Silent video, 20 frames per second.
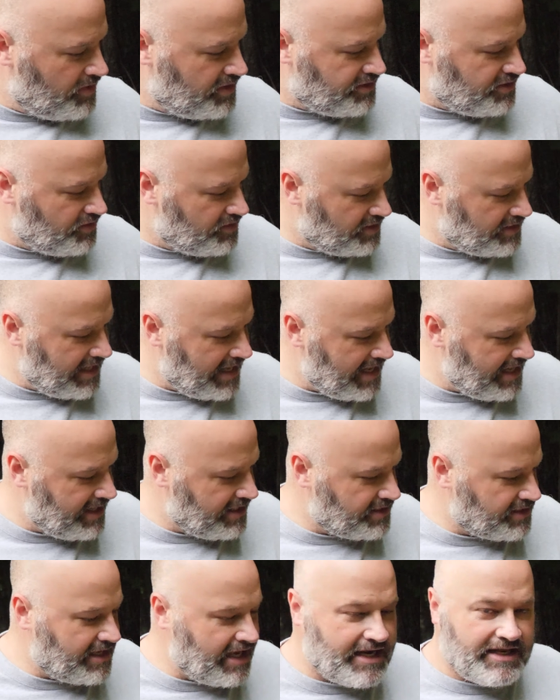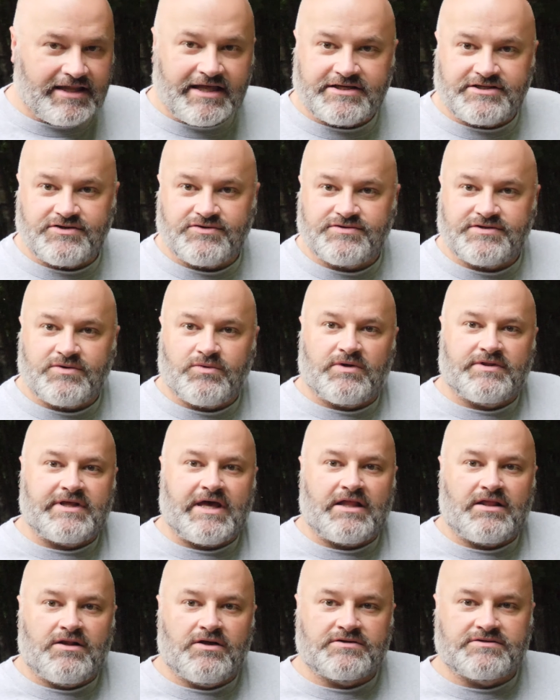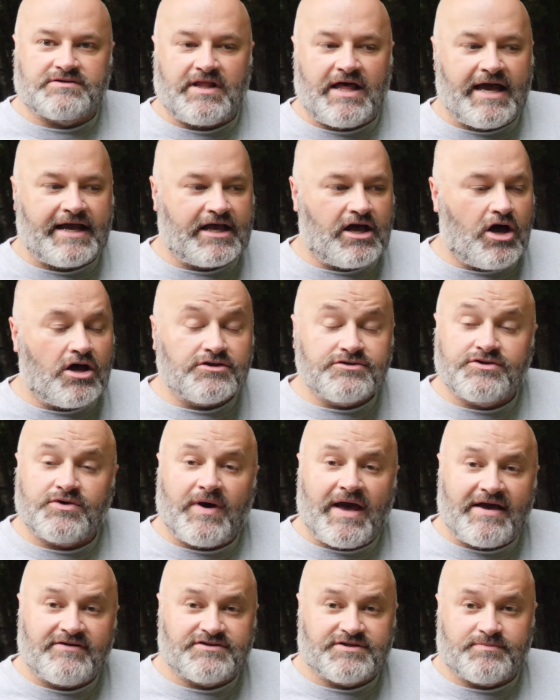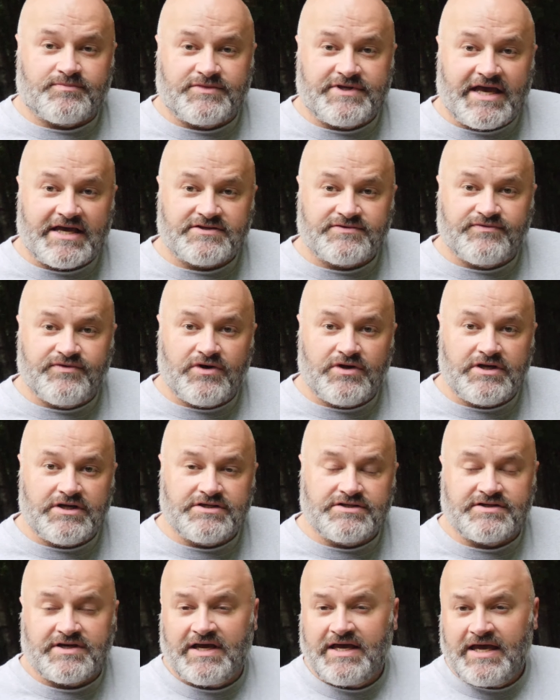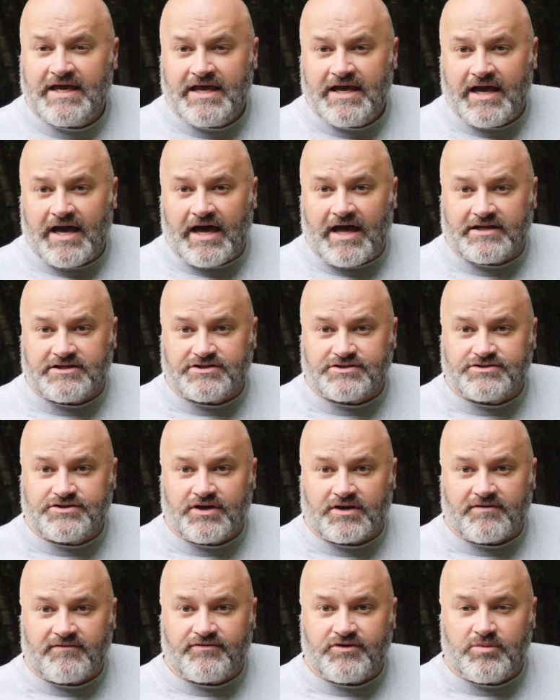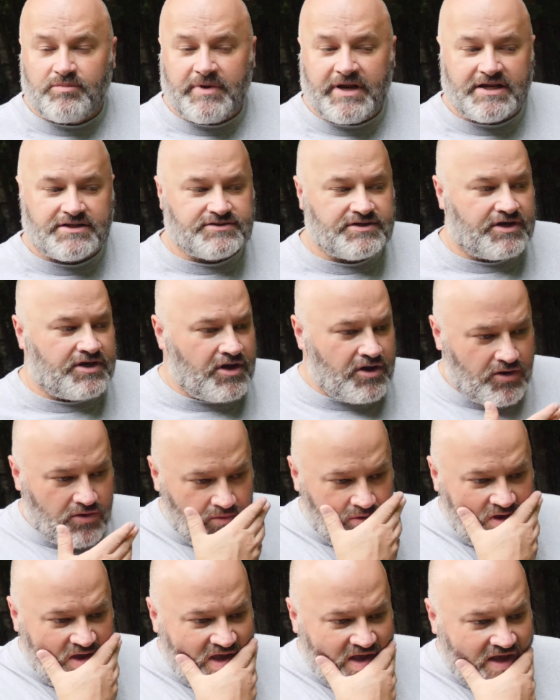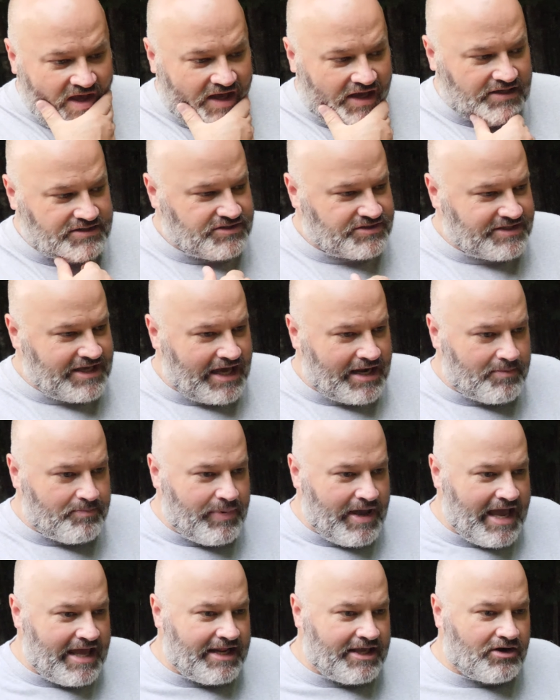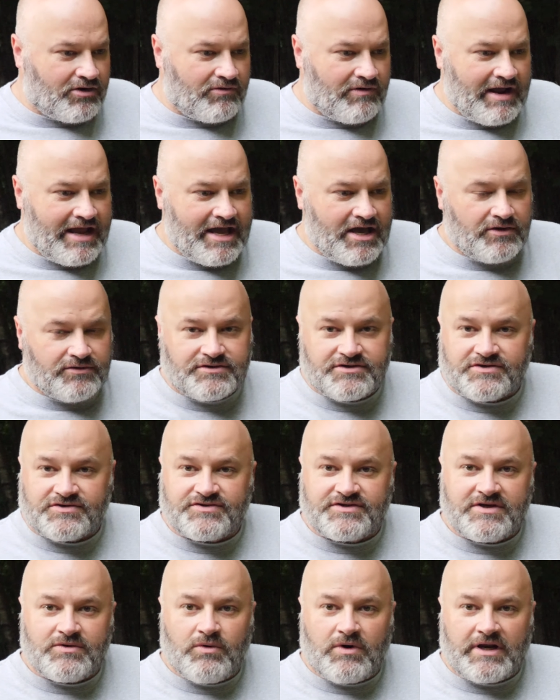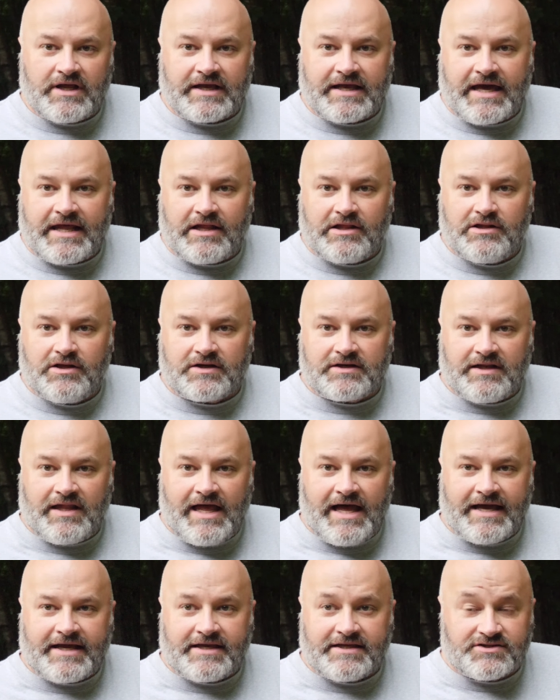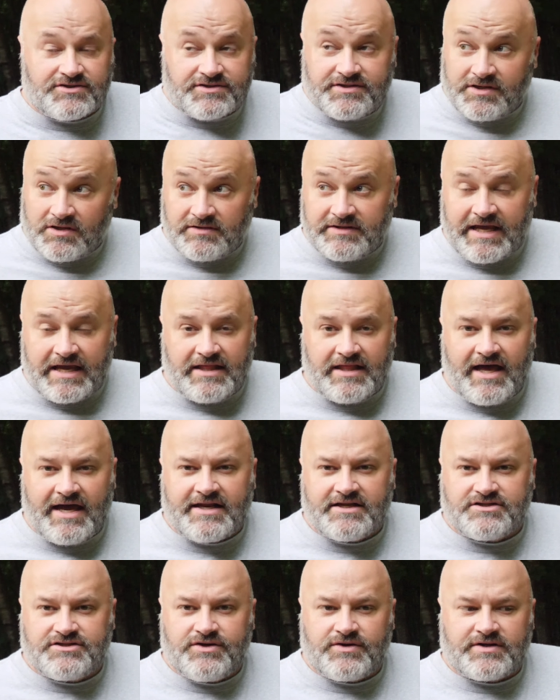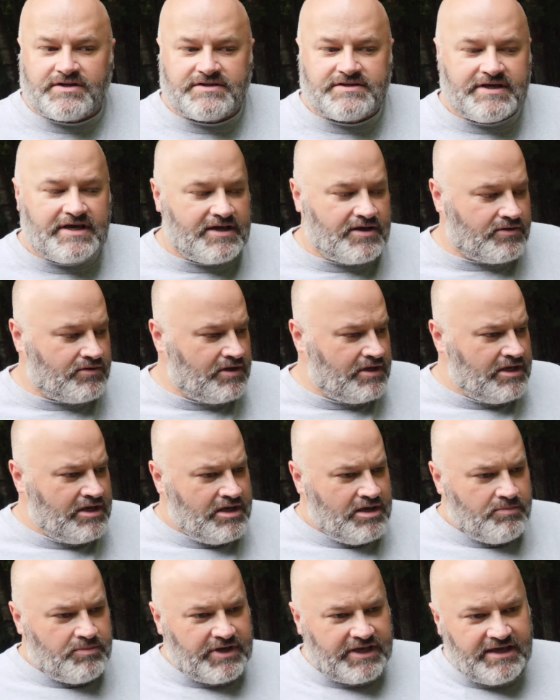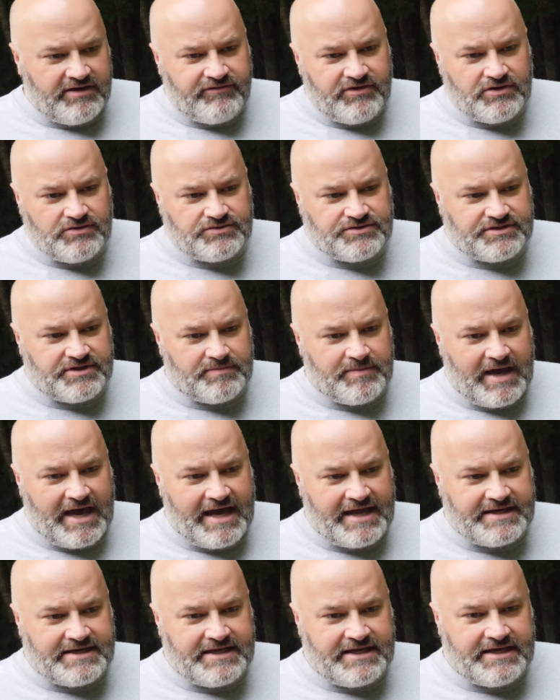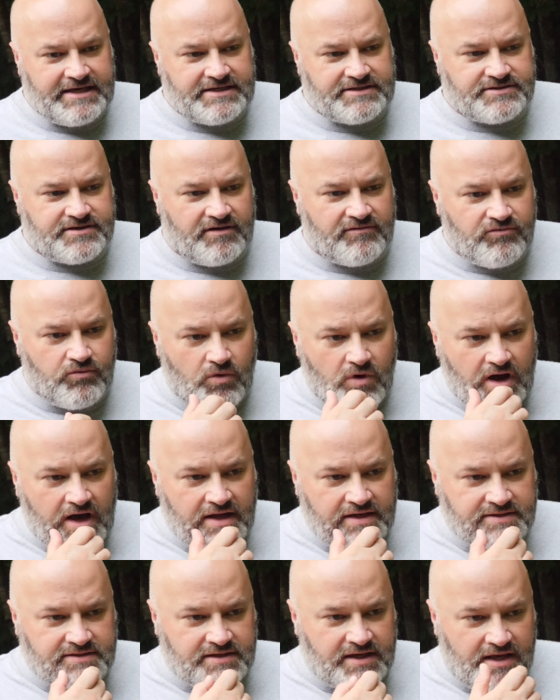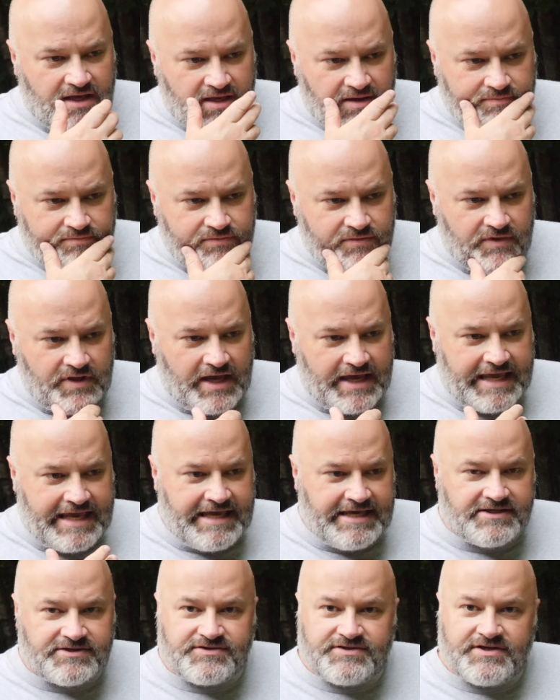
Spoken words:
with you today and kind of let you see what that looks like. I also have some test footage just took a few minutes ago, just kind of panning around to see what it kind of looked like. It's still daylight, as you can tell, but give you some ideas of what a heat